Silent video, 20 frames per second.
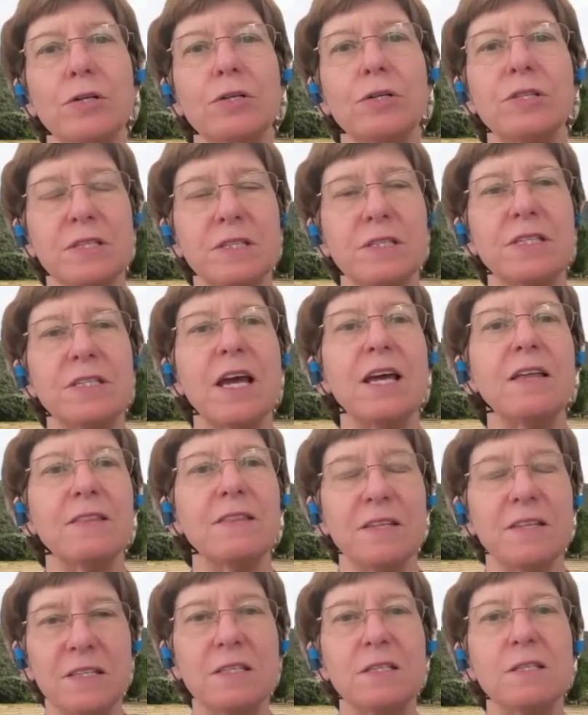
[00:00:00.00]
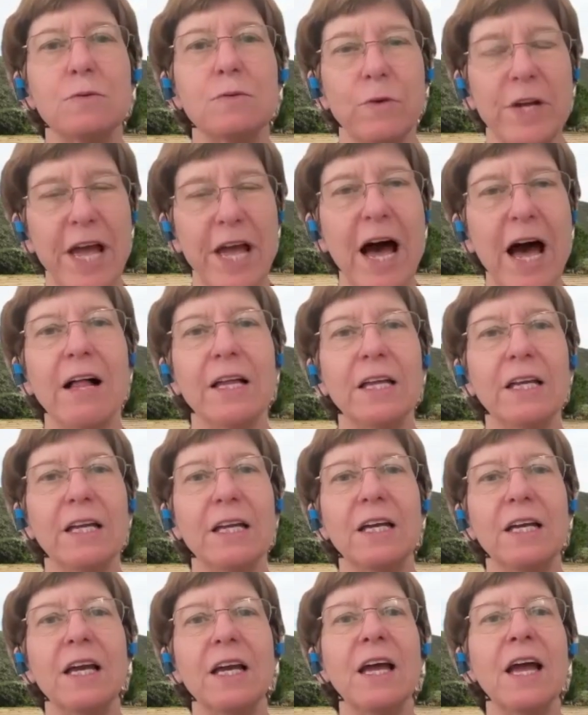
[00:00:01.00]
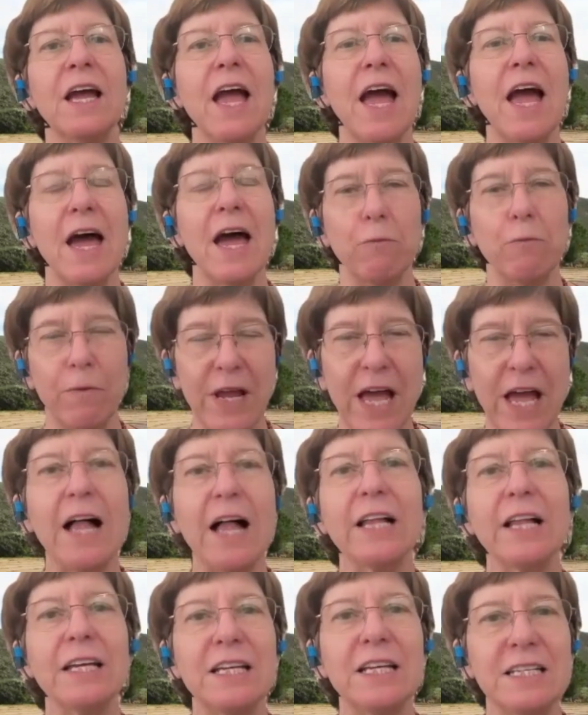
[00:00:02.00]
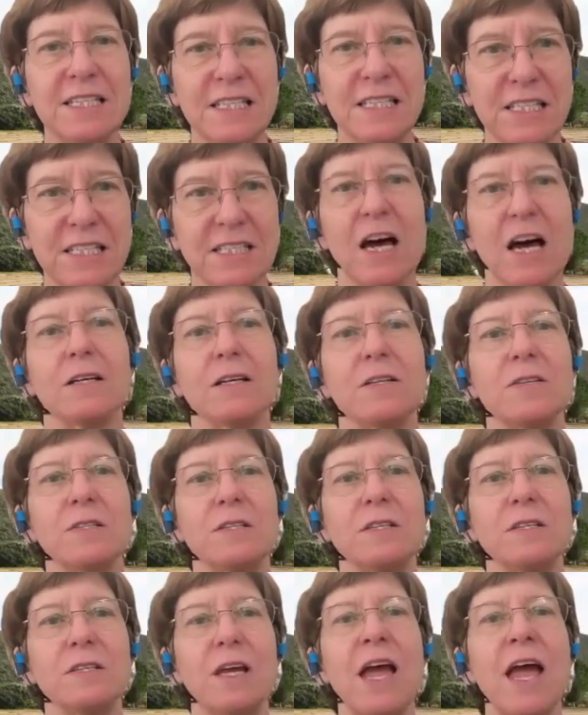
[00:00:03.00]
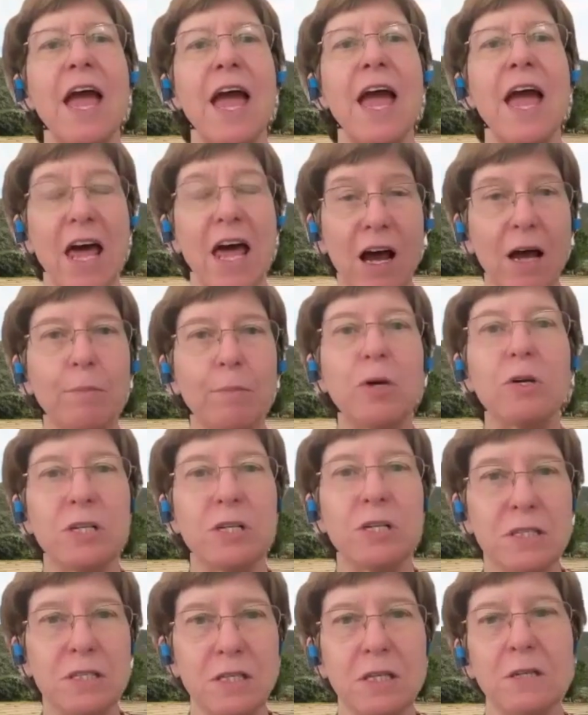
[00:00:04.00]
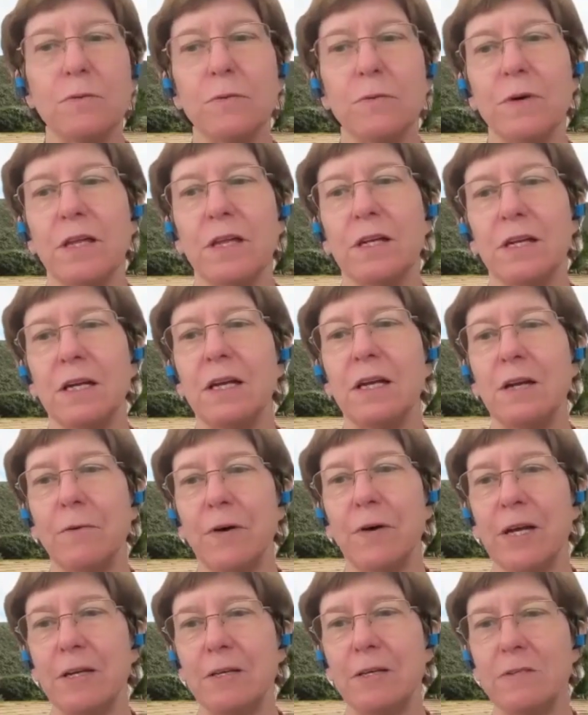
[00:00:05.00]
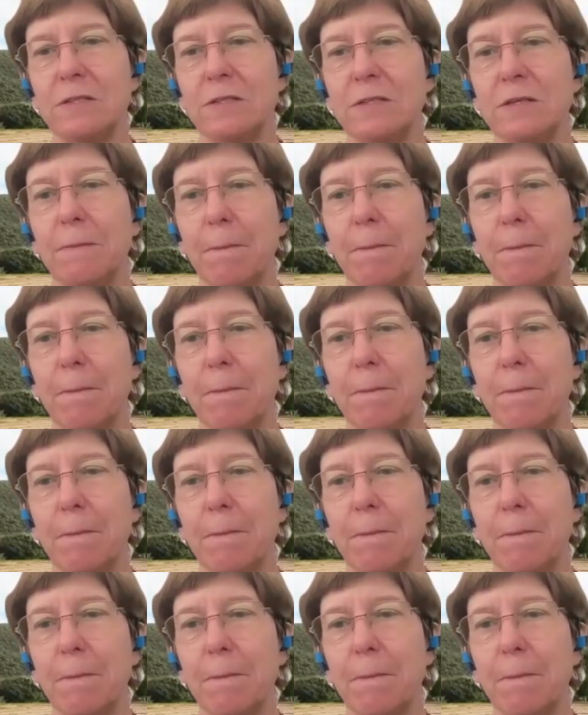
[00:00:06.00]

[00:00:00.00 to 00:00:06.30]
to say this is reality and reality sucks, and I'm going to sit with it anyways.